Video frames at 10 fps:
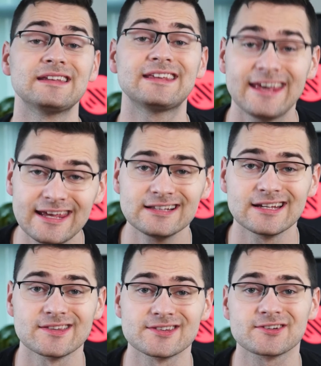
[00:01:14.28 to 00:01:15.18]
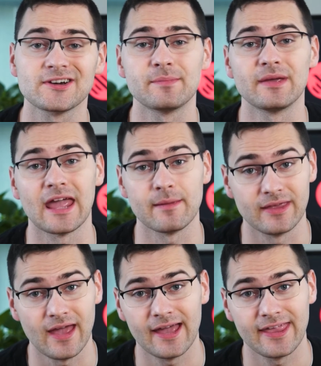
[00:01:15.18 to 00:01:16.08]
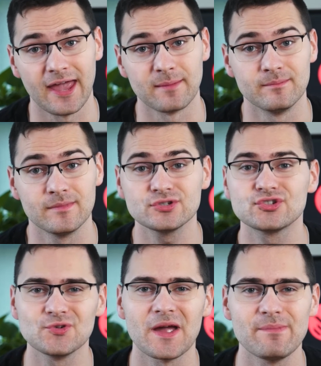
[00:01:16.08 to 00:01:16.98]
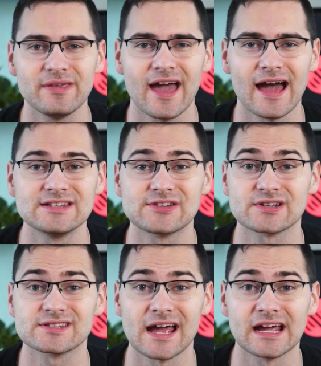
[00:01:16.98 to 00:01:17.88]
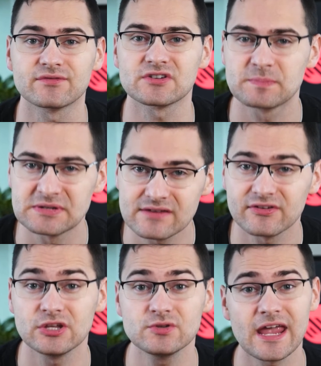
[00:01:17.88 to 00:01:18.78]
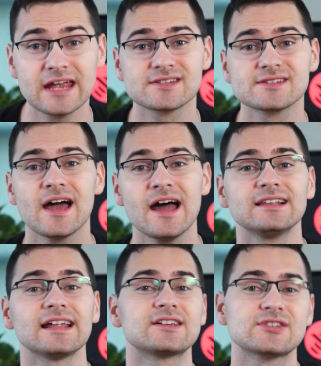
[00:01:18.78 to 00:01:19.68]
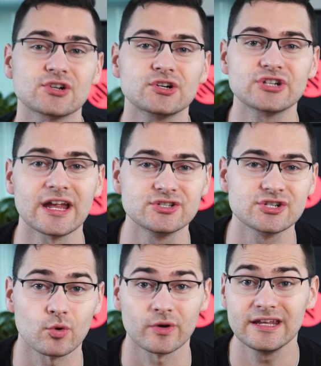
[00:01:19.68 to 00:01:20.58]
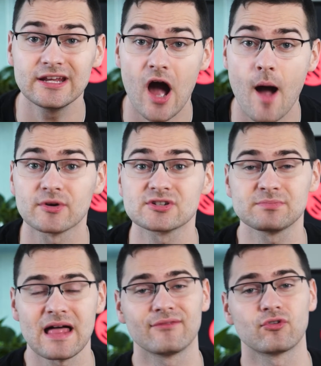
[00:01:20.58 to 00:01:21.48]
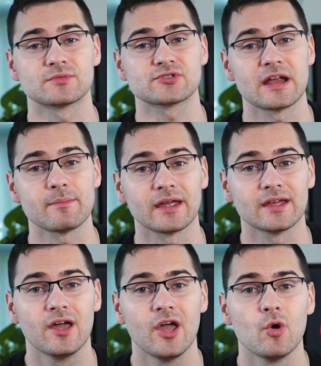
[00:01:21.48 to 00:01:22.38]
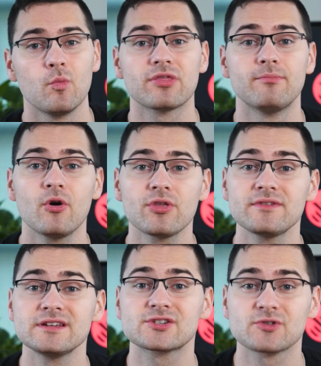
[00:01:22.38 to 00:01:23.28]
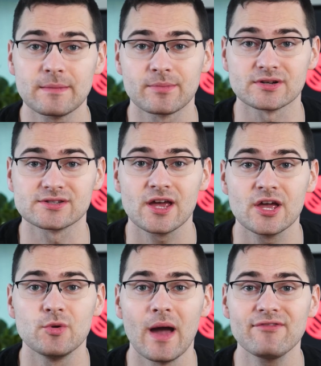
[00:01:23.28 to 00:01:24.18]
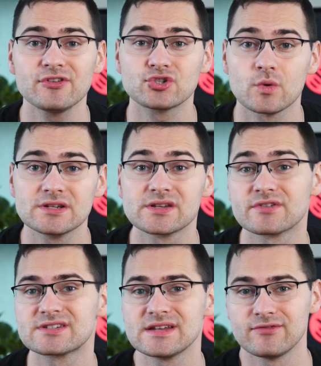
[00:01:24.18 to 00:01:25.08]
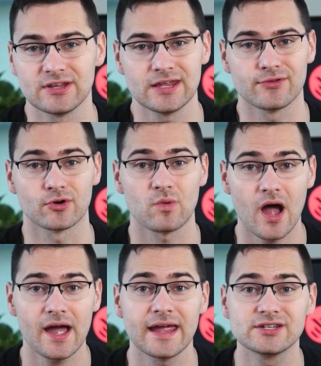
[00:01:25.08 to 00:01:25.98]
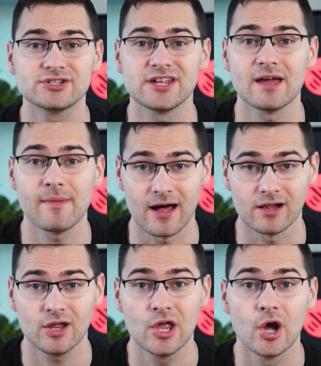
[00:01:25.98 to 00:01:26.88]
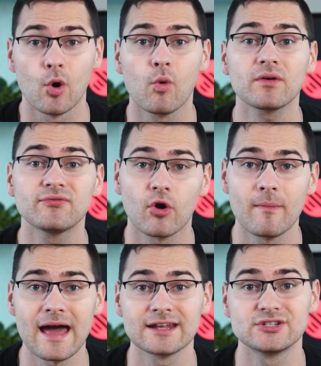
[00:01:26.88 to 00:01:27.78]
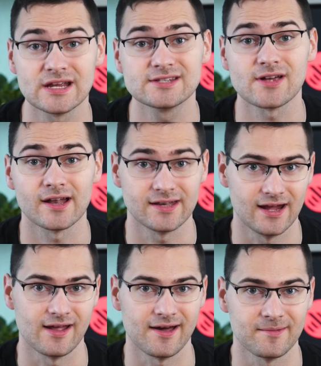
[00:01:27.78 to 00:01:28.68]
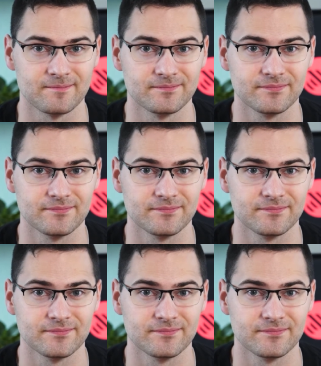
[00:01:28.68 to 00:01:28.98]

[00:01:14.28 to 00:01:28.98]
been killing the scraping API game. Two APIs are designed for specific use cases like search engine or e-commerce platform scraping. With both of these scrapers, you have the choice of receiving either raw HTML or formatted JSON data.